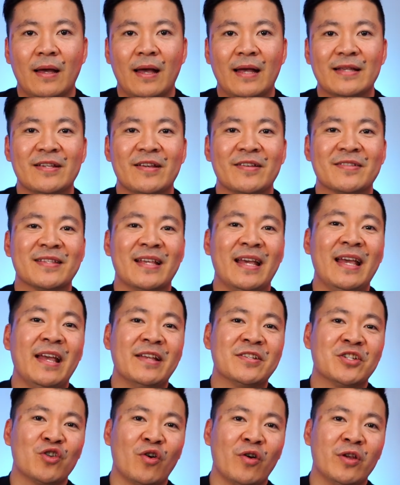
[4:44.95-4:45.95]
As you can see,
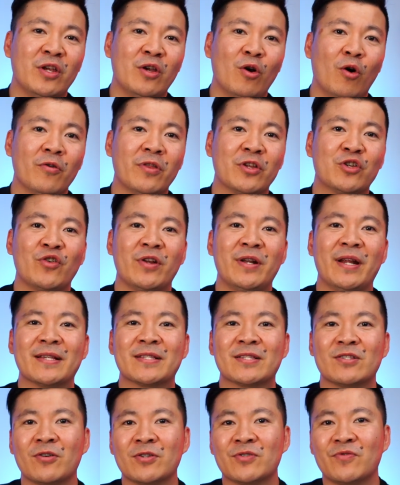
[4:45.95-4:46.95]
it's showing you all the trending
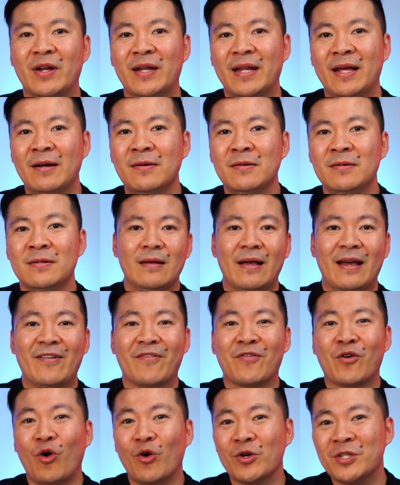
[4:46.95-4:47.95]
stocks right now. And
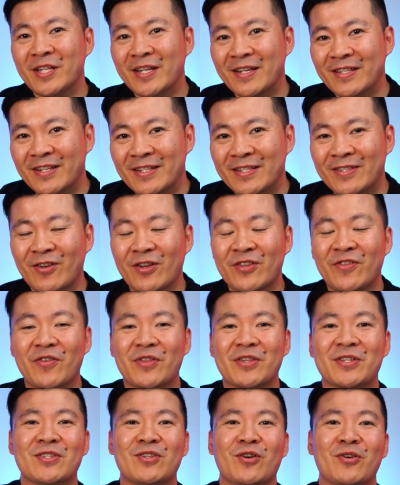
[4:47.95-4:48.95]
of course, you can just search for
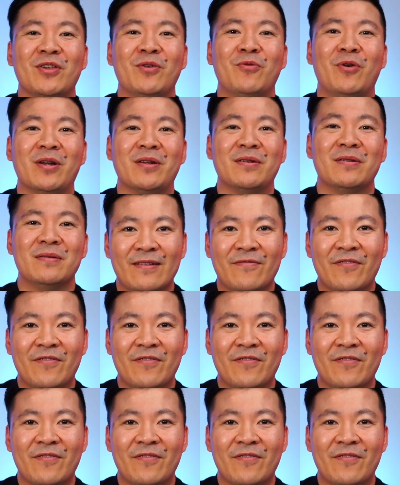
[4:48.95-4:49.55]
the stock you want.